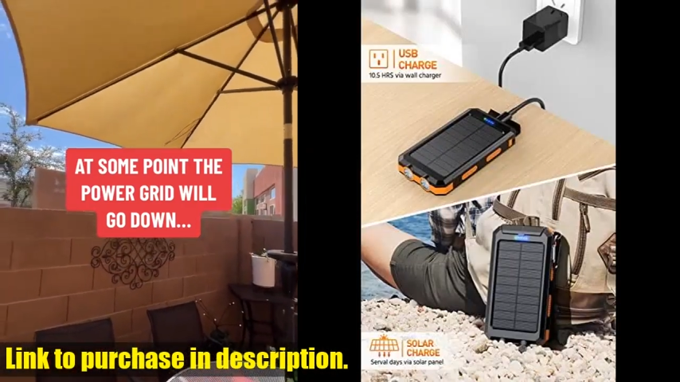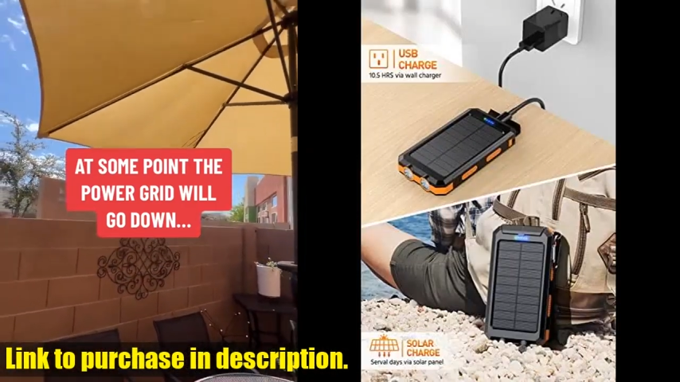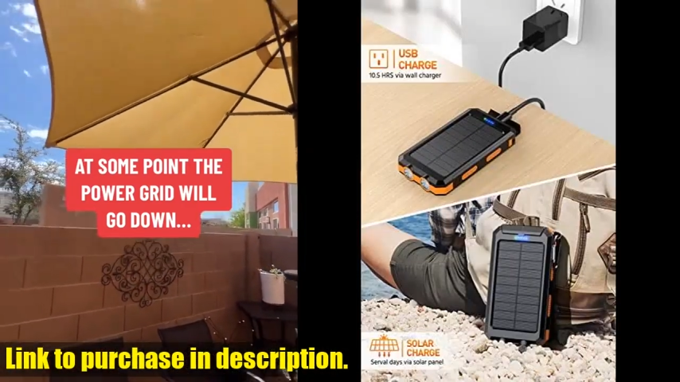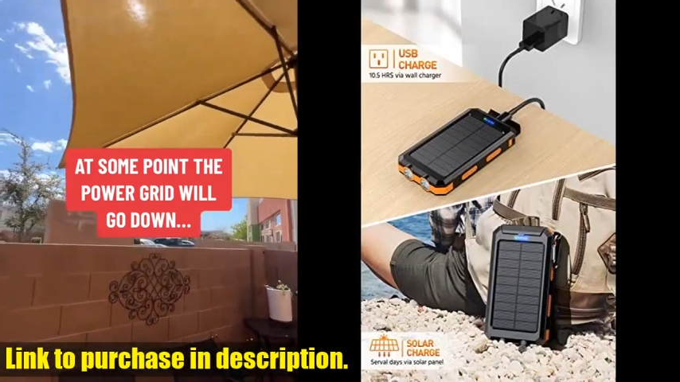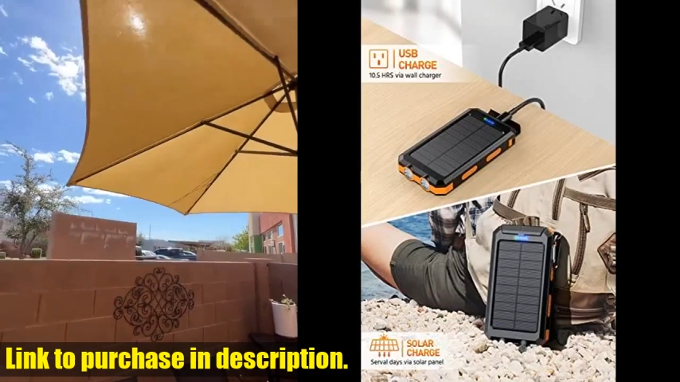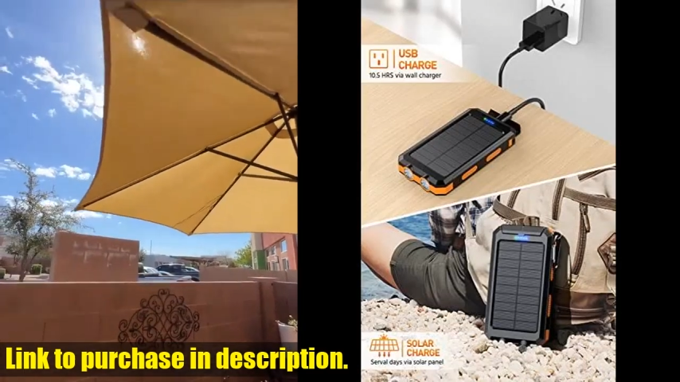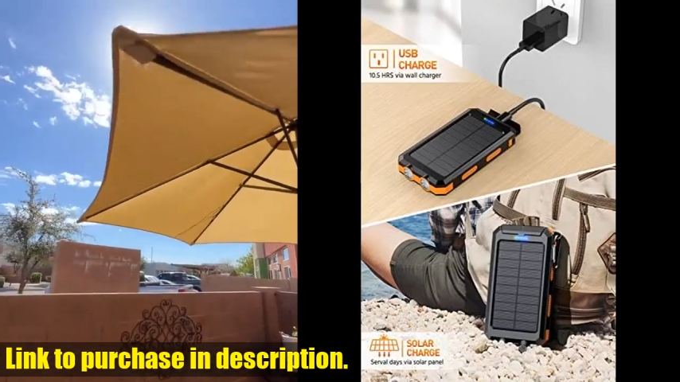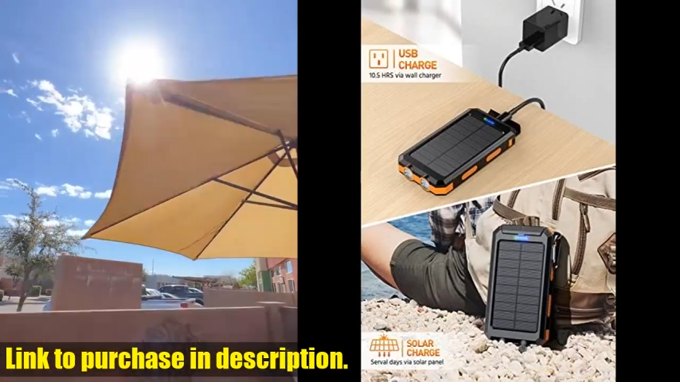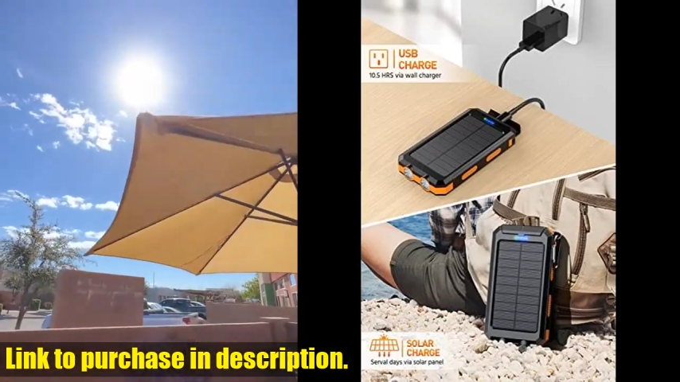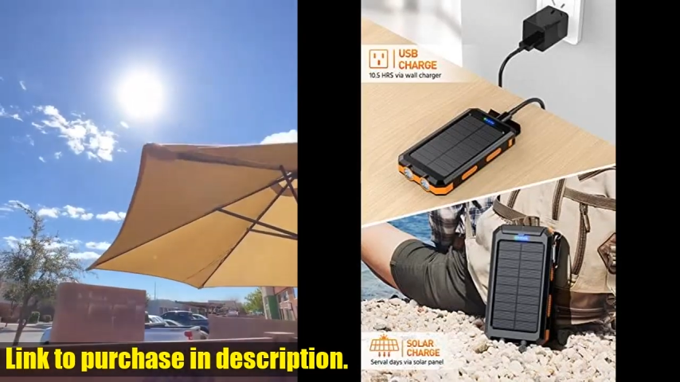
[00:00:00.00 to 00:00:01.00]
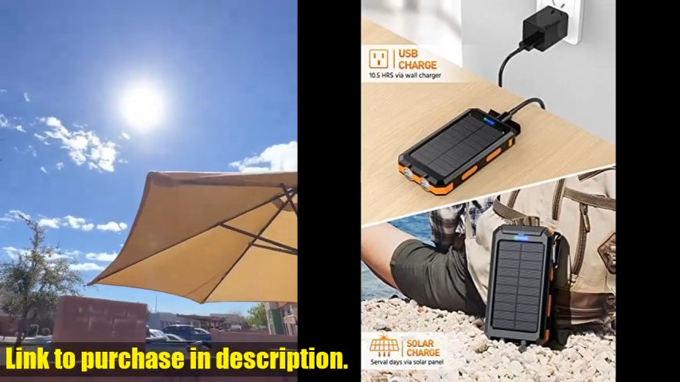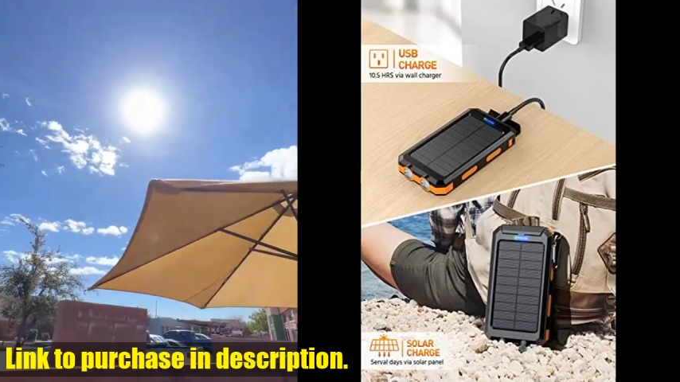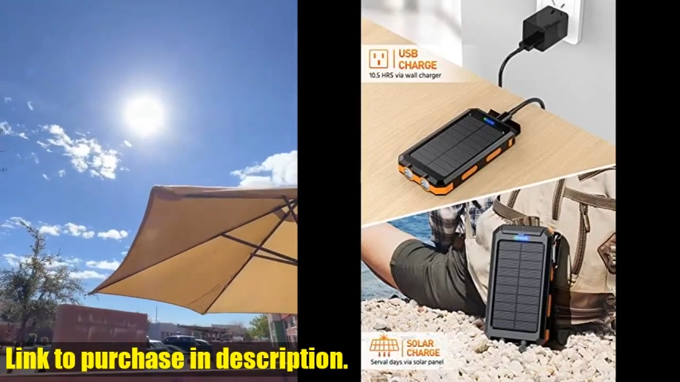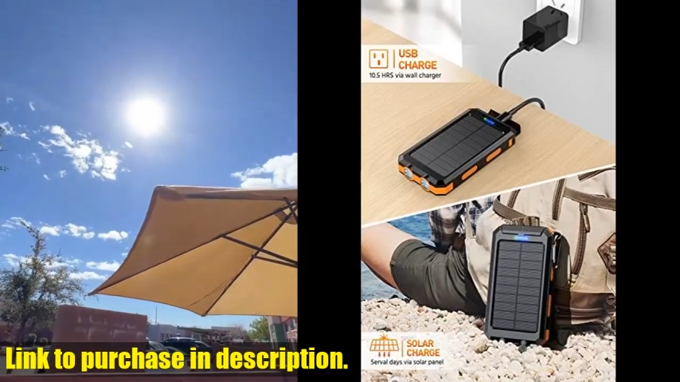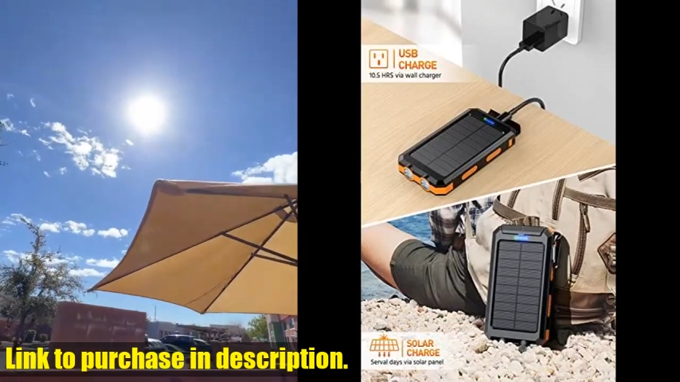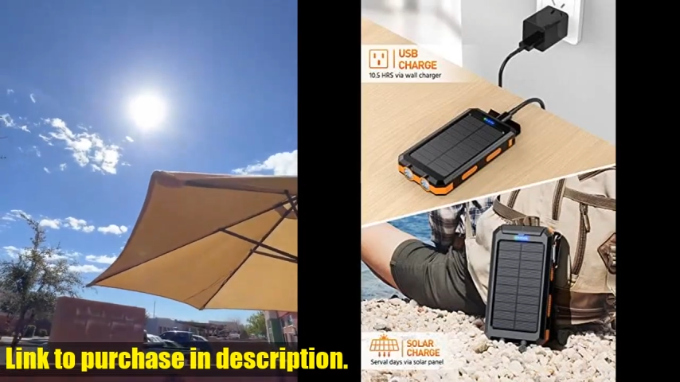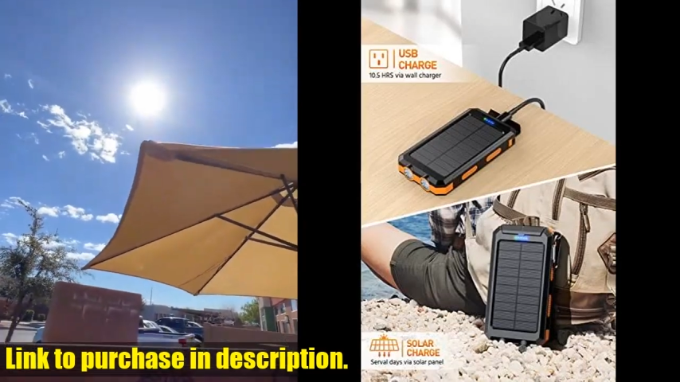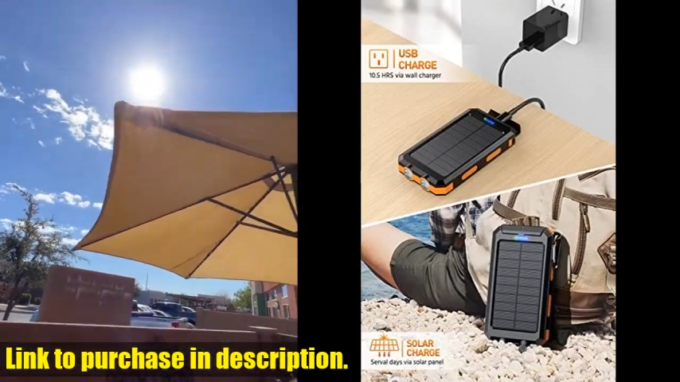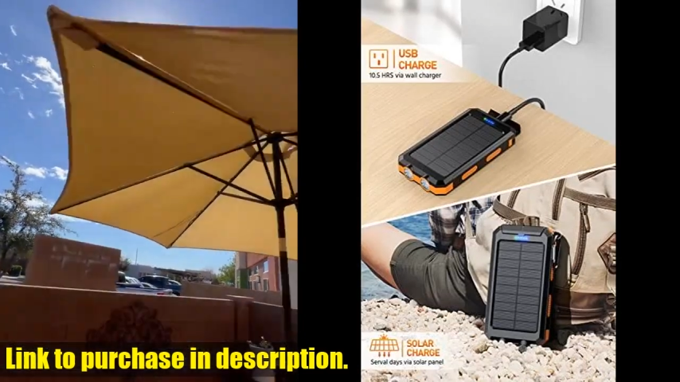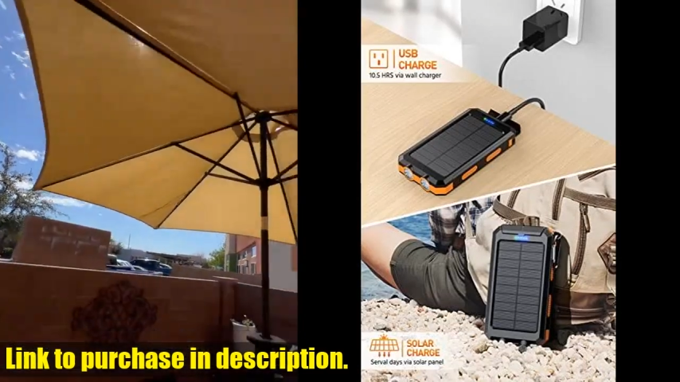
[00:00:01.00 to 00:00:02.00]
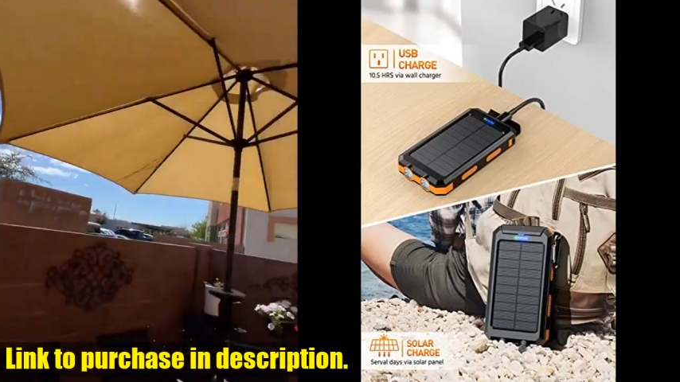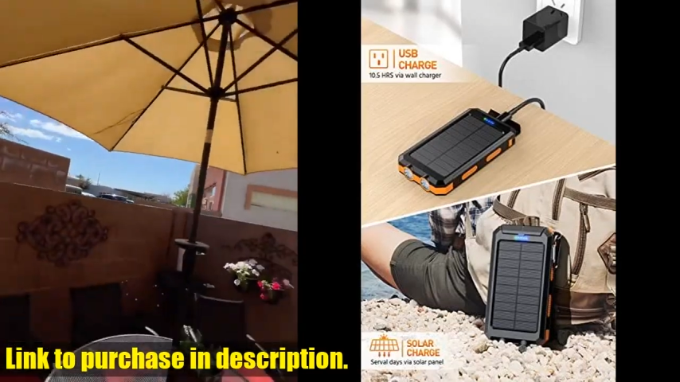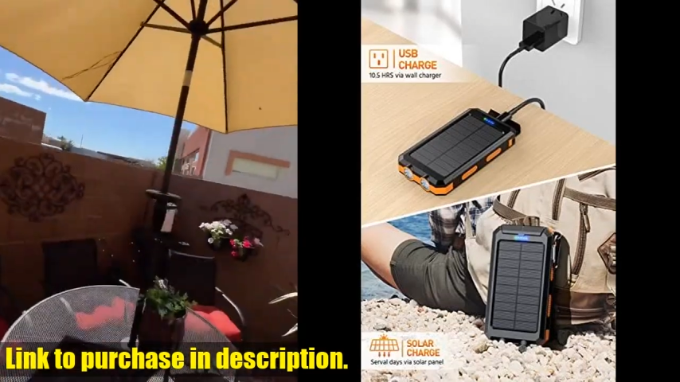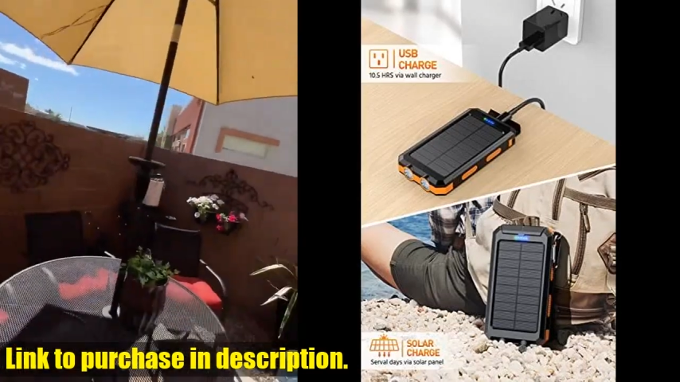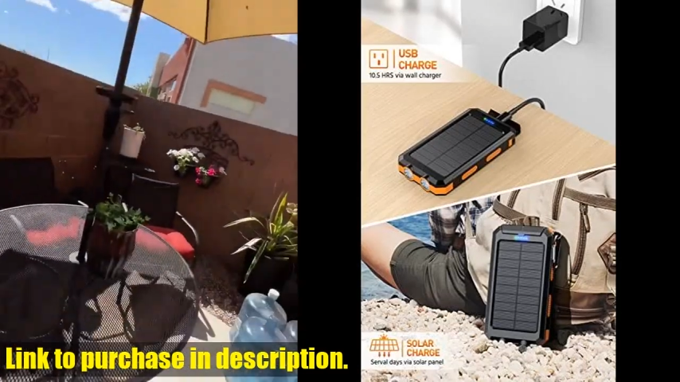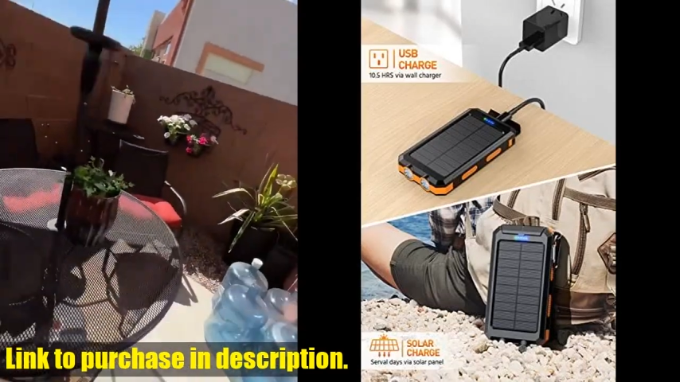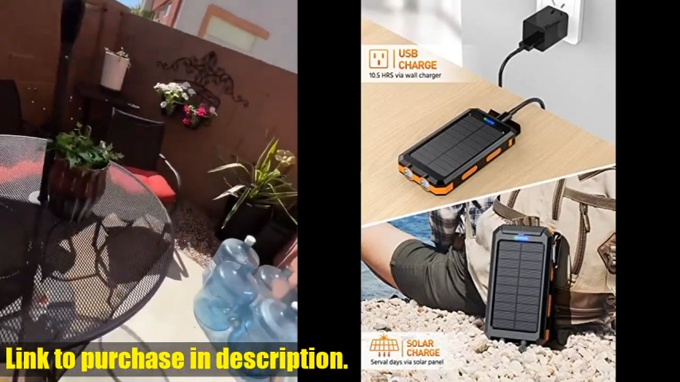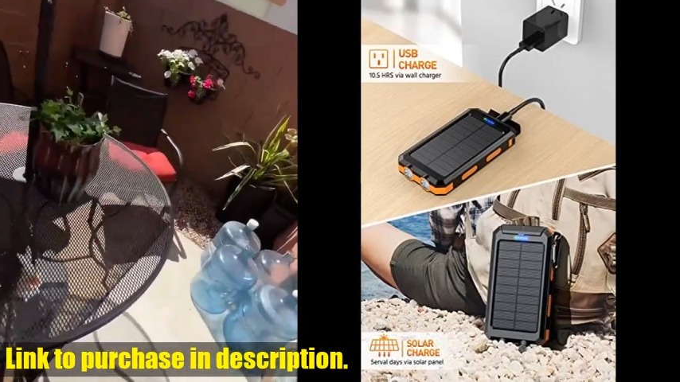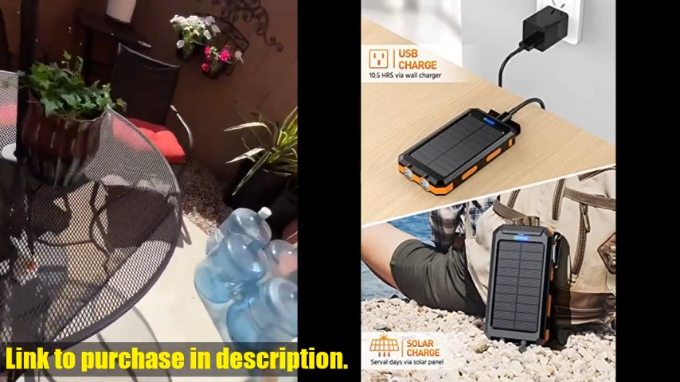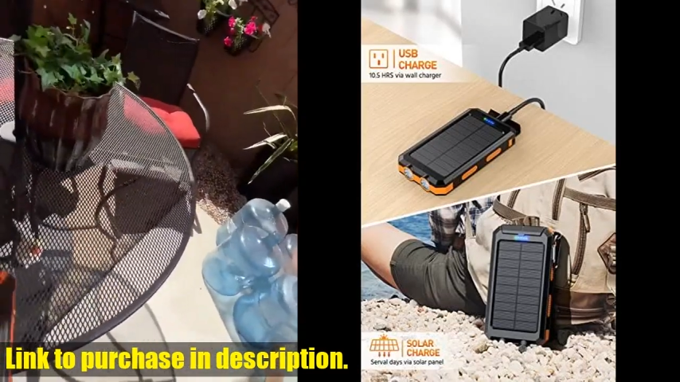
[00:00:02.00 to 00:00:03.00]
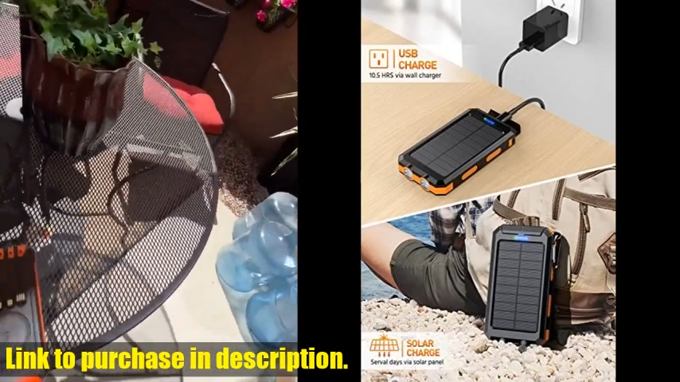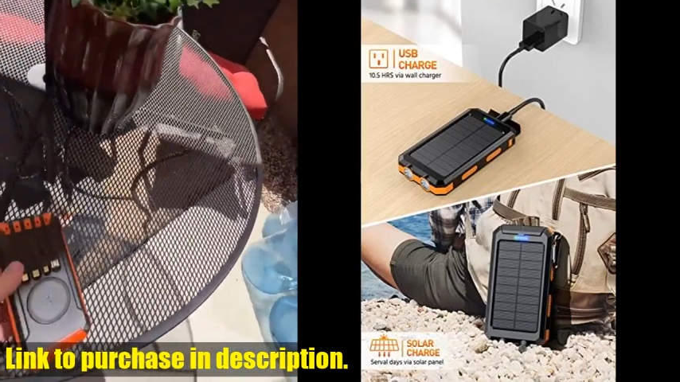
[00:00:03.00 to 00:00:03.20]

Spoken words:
Nobody's mouth can be seen.